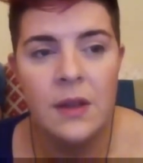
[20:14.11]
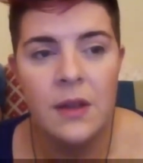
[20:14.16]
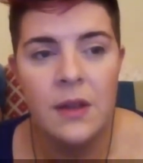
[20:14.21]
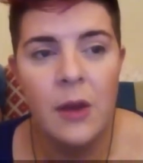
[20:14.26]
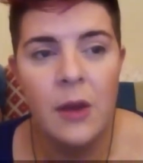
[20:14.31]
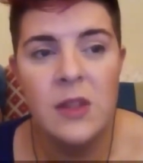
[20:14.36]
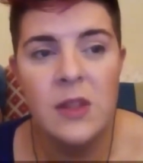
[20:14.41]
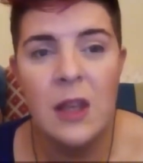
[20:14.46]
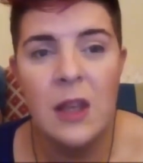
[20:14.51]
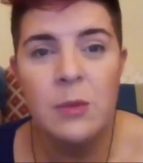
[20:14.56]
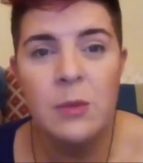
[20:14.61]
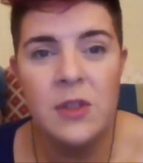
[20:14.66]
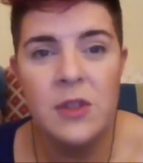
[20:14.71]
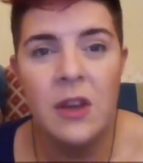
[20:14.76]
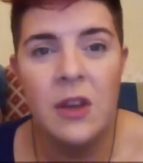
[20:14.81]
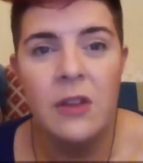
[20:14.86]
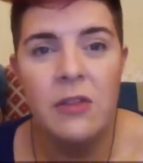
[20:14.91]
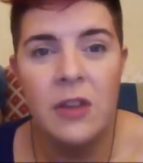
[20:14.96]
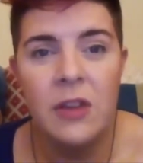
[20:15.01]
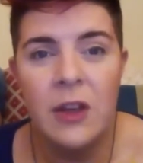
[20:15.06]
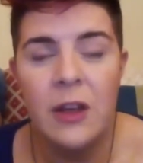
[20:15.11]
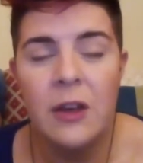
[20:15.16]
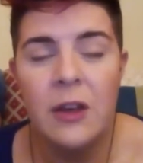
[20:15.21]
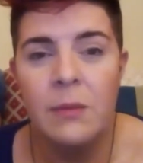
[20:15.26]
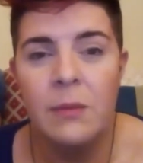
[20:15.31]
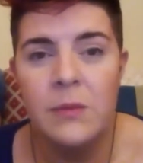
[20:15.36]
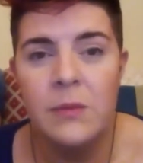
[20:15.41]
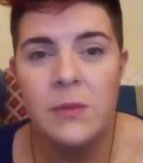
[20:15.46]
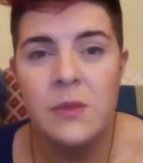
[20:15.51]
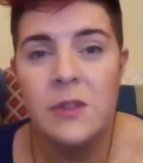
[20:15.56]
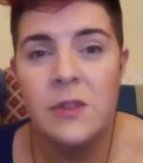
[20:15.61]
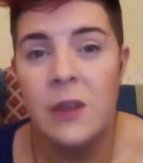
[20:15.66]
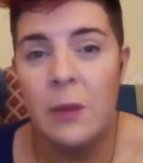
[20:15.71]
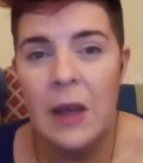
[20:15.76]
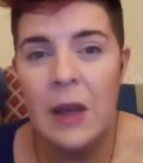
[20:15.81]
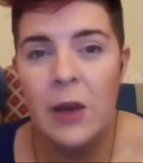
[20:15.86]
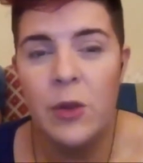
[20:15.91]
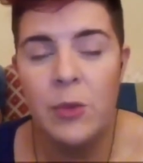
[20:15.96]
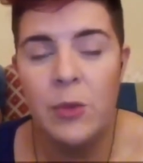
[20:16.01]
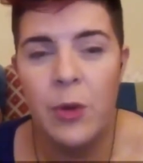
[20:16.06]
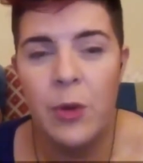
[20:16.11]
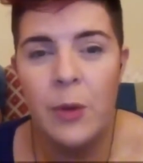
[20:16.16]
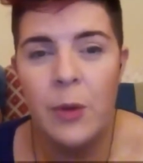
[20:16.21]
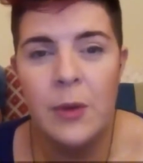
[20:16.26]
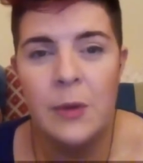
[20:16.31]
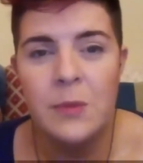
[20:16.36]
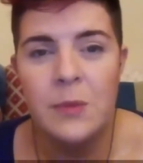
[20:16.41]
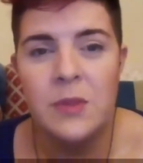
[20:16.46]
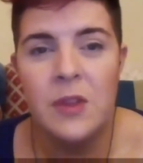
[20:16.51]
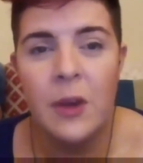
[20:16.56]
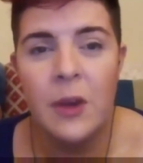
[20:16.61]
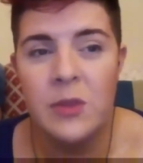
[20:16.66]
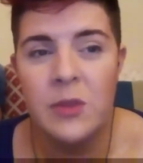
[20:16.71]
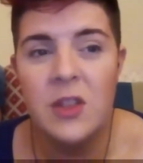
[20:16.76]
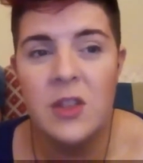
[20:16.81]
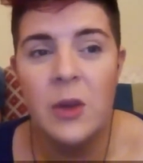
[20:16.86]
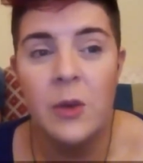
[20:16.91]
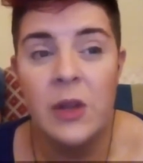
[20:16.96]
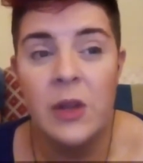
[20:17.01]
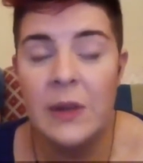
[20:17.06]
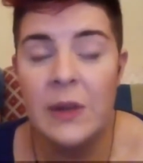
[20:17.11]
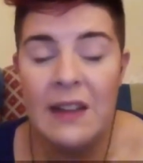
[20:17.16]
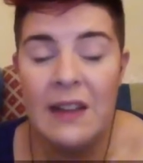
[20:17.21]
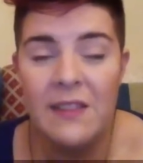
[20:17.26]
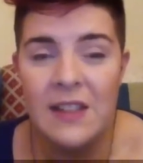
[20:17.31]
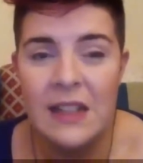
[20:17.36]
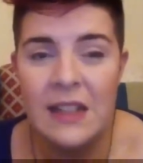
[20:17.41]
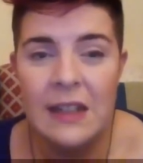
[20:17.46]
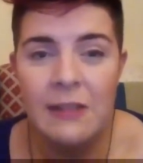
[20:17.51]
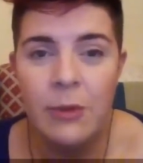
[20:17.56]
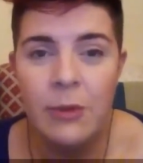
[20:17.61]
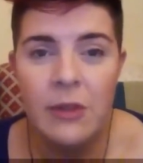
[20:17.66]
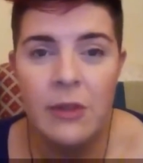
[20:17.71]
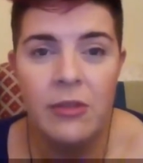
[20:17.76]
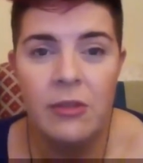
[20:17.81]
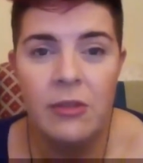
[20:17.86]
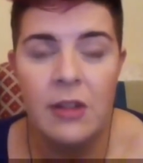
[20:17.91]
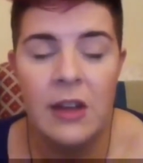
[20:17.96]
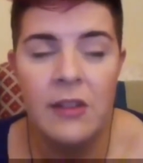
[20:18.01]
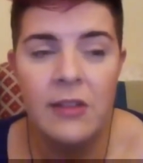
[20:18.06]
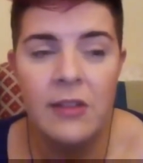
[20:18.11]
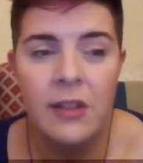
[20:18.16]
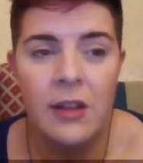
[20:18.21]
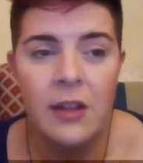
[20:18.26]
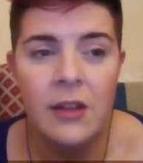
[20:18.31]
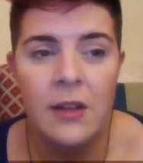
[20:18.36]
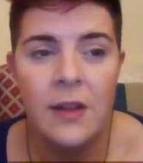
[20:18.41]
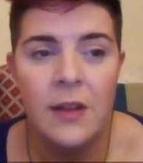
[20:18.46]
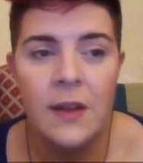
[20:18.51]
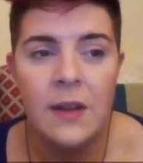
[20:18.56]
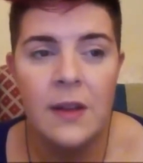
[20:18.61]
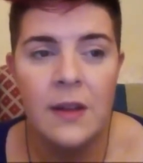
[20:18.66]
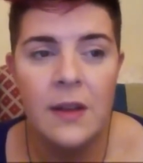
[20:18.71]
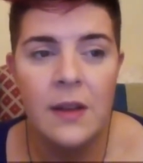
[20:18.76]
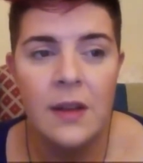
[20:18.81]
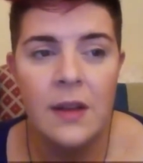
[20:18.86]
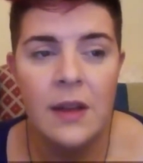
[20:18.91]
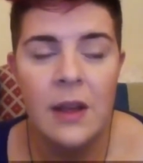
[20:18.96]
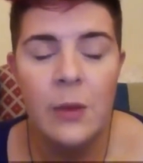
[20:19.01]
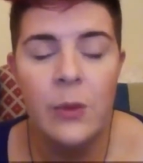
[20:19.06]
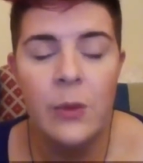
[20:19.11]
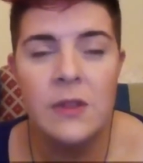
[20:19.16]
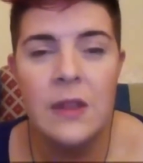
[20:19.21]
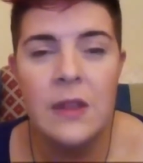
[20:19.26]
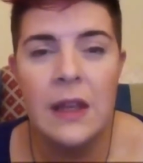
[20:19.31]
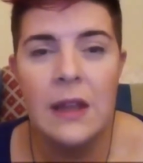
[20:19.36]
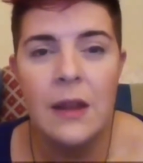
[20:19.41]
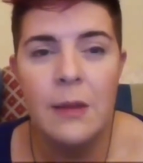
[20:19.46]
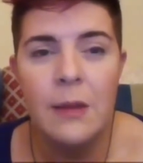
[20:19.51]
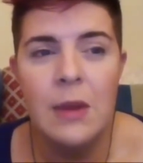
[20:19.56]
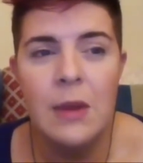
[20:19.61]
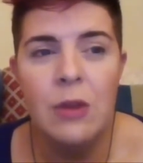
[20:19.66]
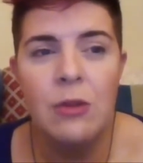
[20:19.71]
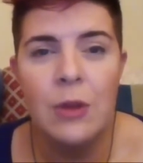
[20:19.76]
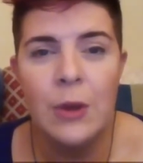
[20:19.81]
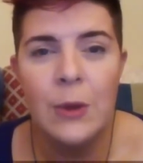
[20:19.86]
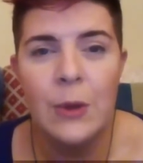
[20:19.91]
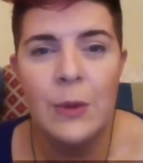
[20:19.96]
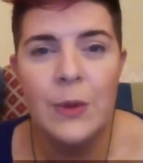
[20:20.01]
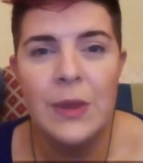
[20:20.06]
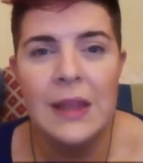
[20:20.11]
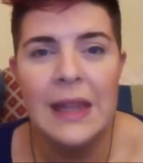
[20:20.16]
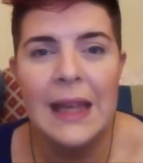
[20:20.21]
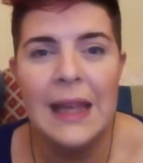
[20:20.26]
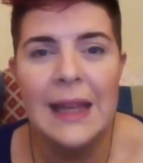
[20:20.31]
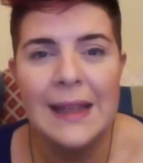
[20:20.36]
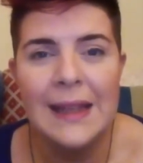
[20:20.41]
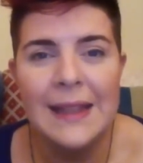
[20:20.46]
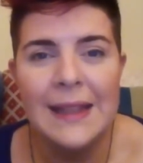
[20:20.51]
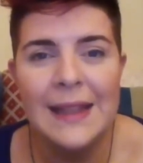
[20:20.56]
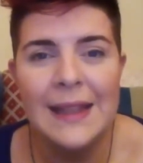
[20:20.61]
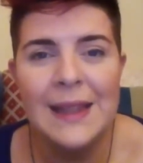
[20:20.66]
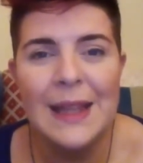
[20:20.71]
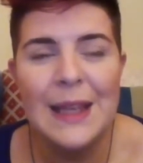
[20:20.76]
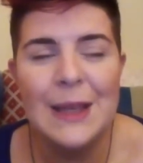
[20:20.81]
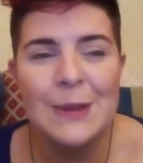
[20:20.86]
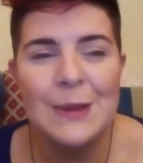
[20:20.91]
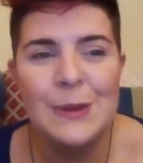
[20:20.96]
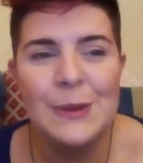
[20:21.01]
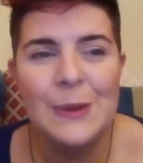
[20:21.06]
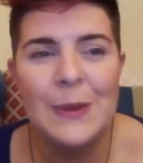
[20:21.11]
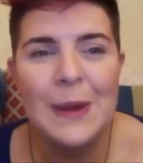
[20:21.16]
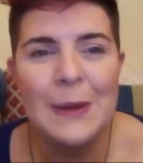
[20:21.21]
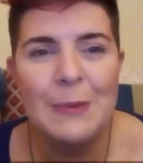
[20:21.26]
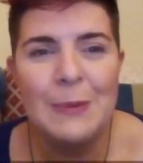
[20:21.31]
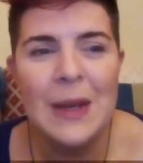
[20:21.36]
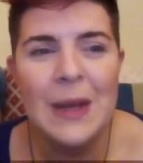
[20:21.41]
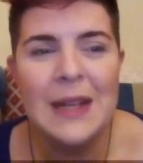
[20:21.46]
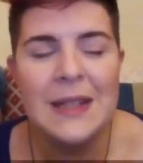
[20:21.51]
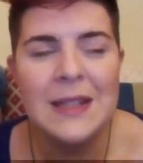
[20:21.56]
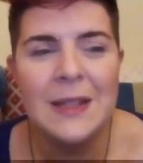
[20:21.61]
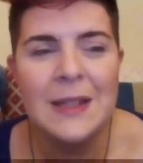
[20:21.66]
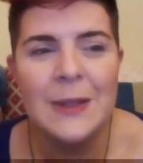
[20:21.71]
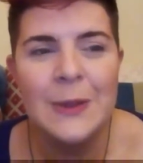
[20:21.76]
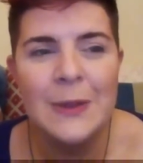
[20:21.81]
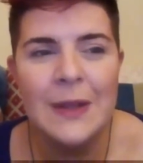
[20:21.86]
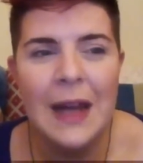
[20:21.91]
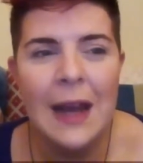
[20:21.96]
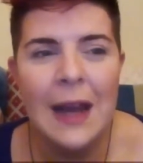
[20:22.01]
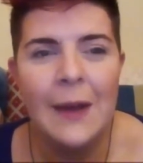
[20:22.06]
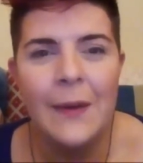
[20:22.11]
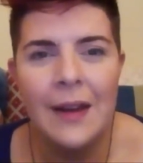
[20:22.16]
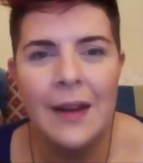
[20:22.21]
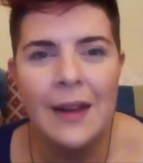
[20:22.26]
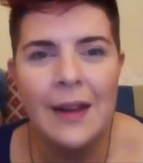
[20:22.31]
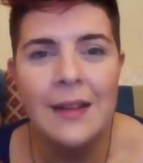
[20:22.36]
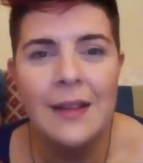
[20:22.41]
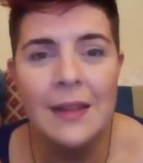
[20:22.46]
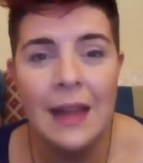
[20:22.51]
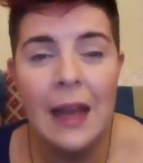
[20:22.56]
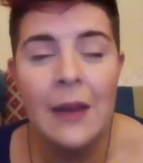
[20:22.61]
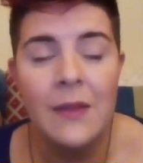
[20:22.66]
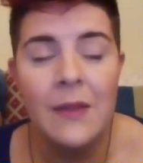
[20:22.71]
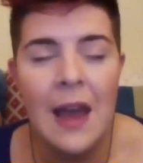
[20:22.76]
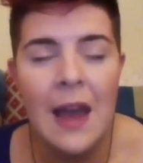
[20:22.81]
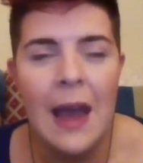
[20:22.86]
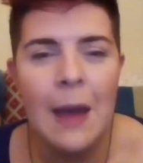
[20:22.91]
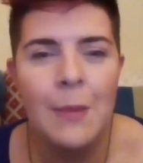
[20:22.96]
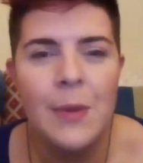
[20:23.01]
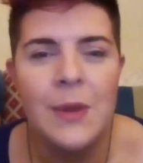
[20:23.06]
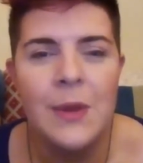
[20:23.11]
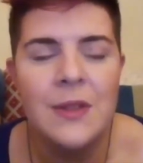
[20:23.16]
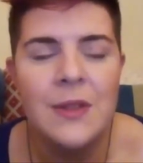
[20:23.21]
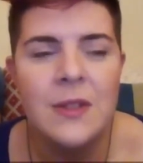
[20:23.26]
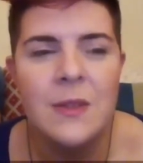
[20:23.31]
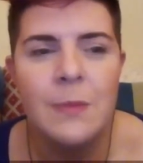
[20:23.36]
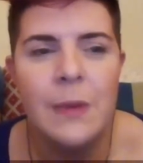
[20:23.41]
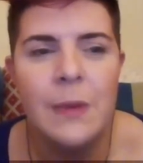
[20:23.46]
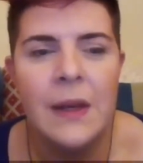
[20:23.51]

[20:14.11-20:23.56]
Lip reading: I was able to overcome some health problems that I was told I would have to live with forever. It wasn't a miracle thing. I think it was quite practical how that happened.